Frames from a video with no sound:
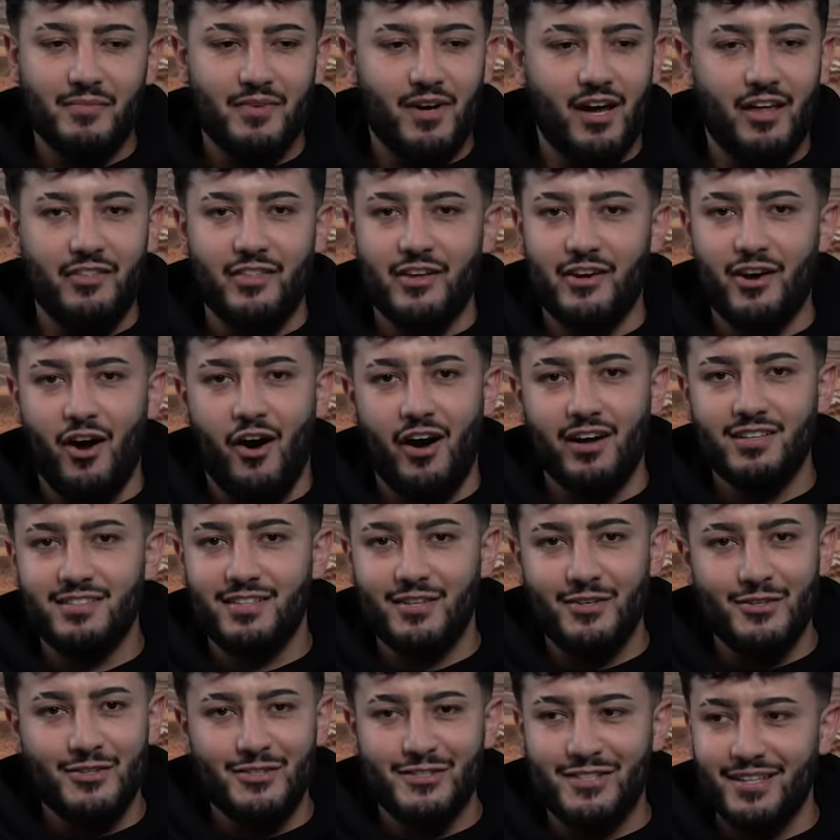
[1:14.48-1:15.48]
at the nights
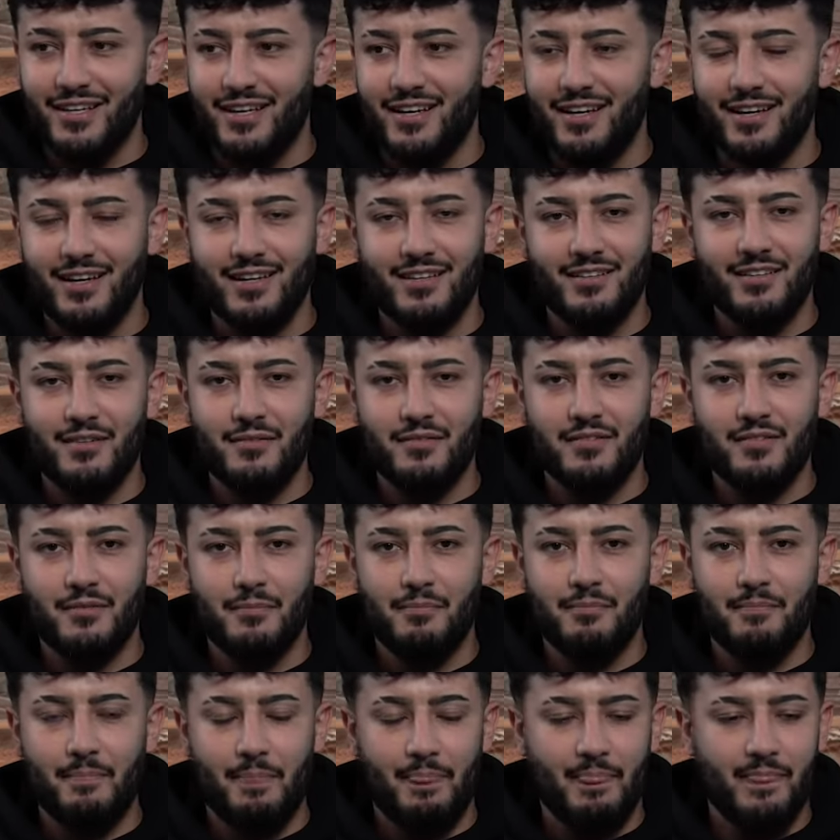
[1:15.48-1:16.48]
I used to,
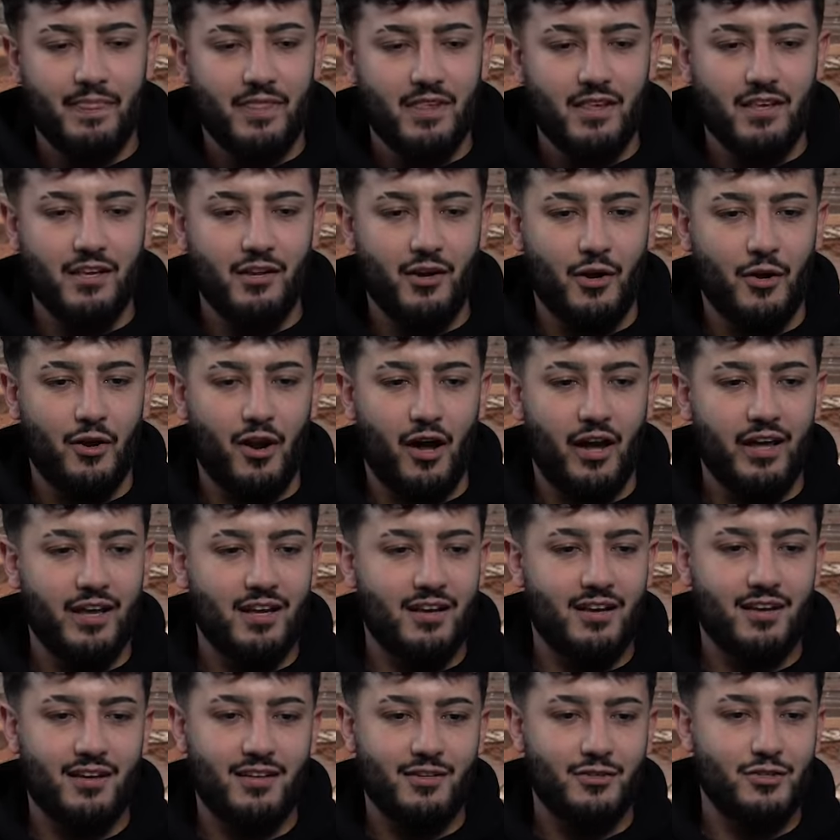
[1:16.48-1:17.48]
you know,
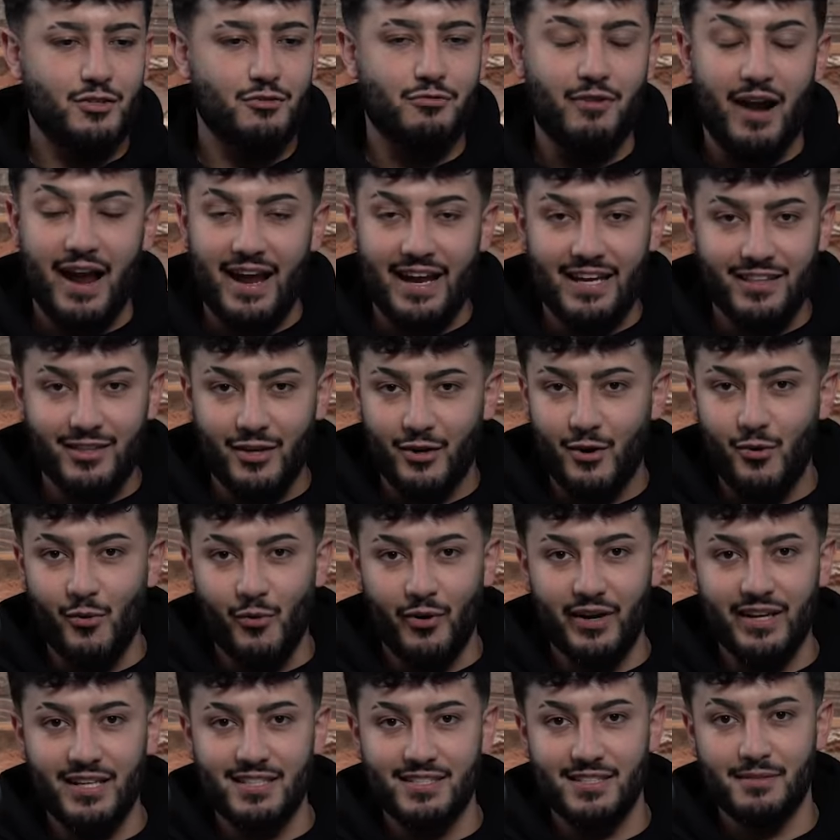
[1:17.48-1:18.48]
like trade the
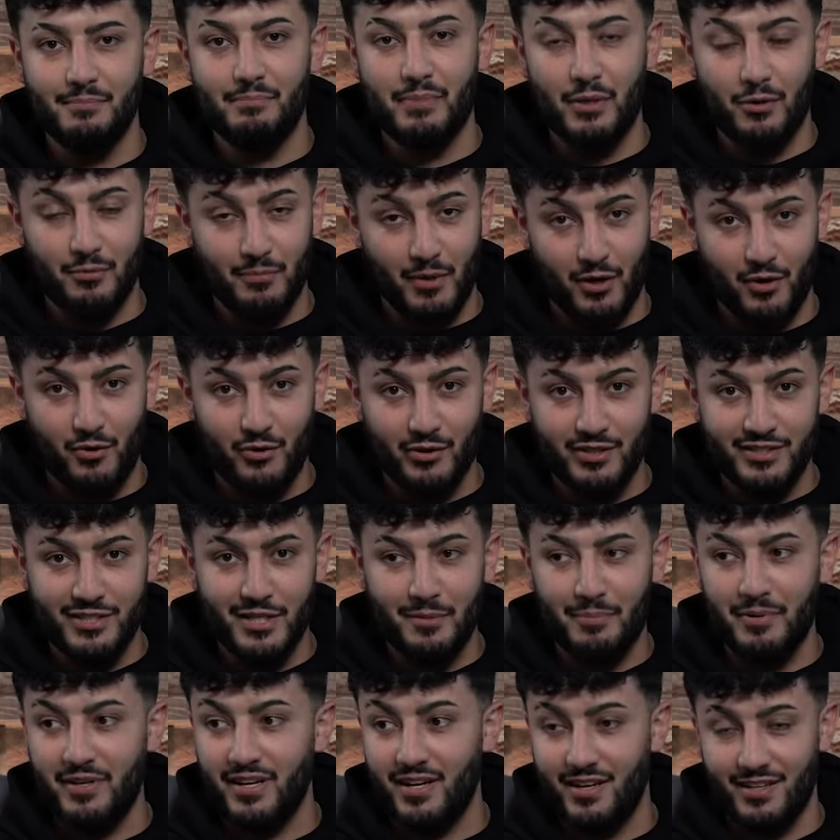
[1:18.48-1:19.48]
coins and build my coins
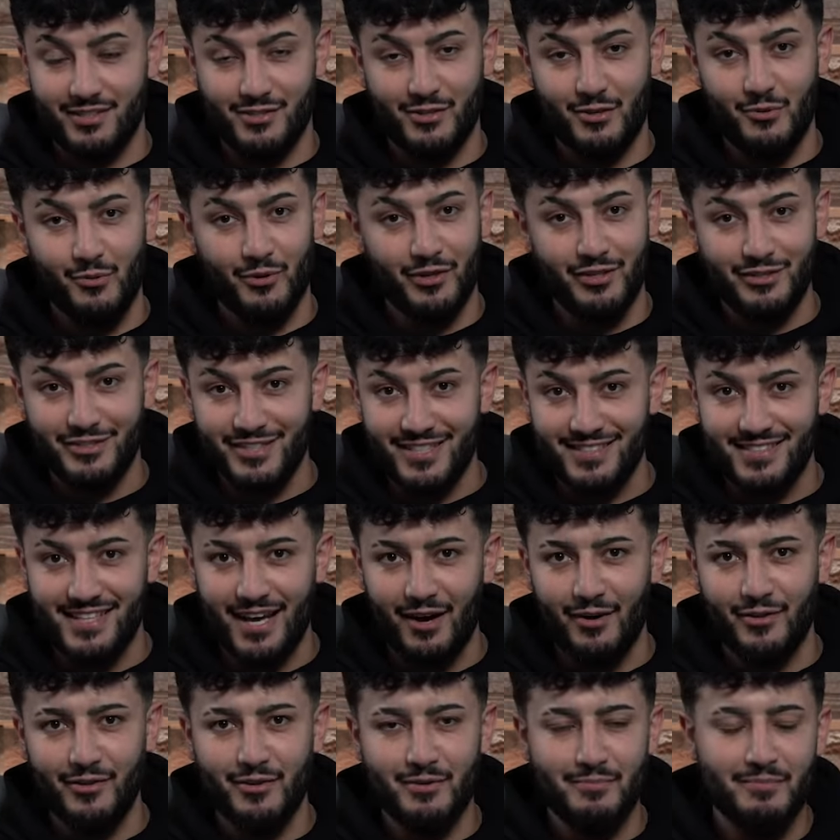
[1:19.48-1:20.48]
up. And then at school I used to
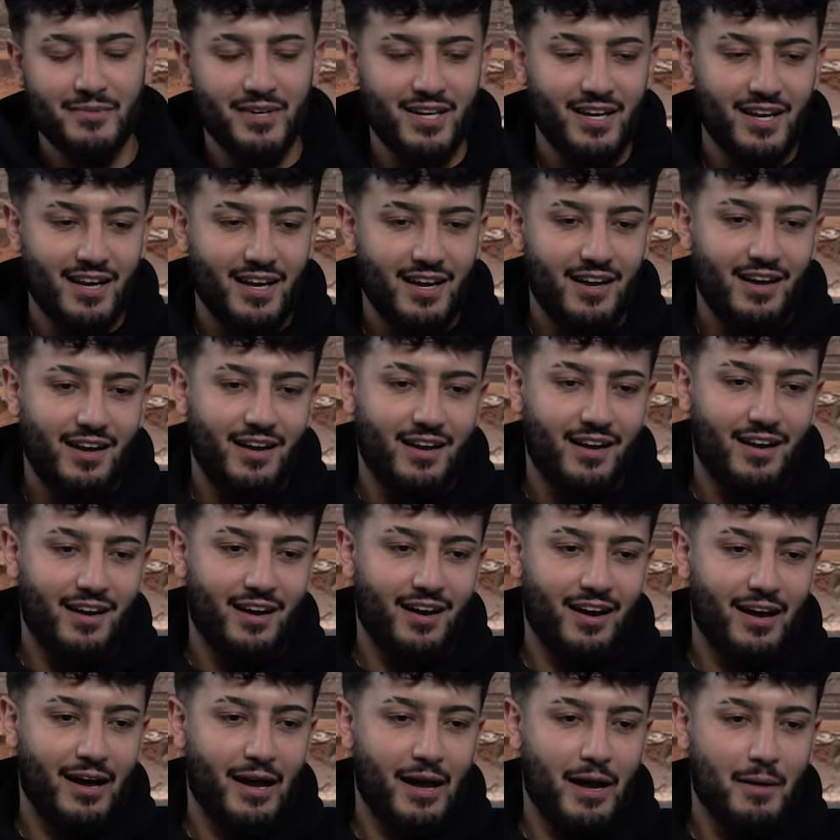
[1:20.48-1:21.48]
sell them.
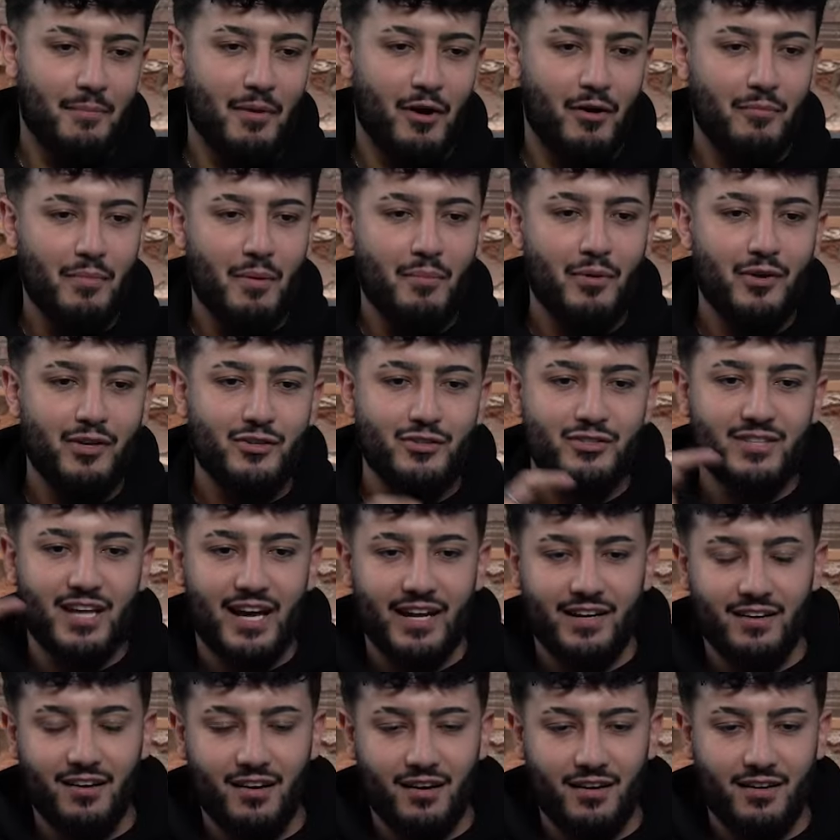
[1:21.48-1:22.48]
Um, I remember I used to
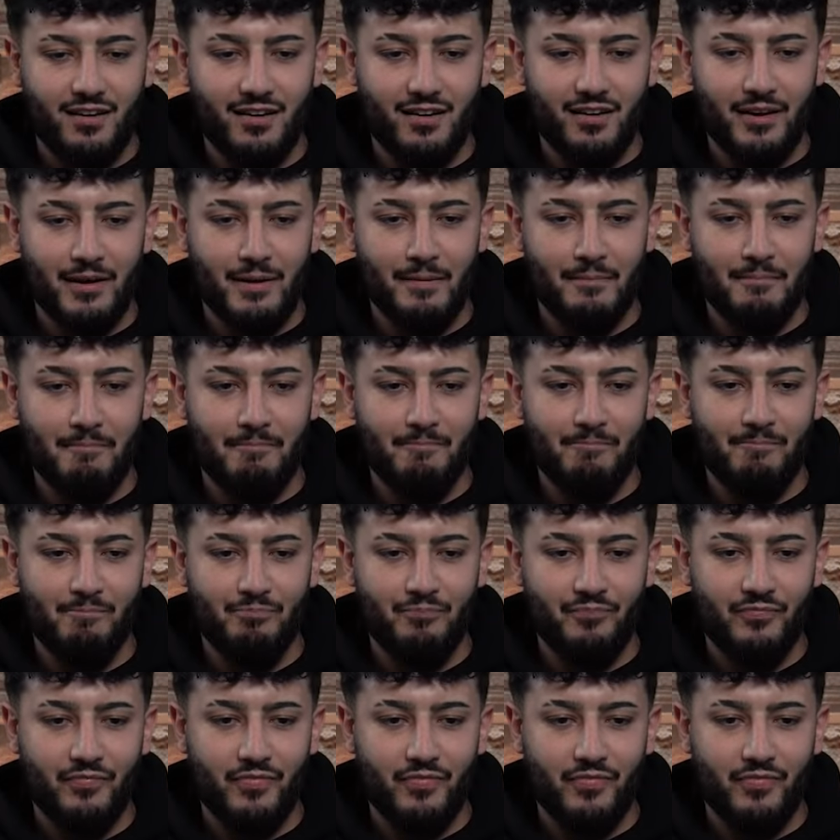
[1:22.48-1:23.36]
have like um,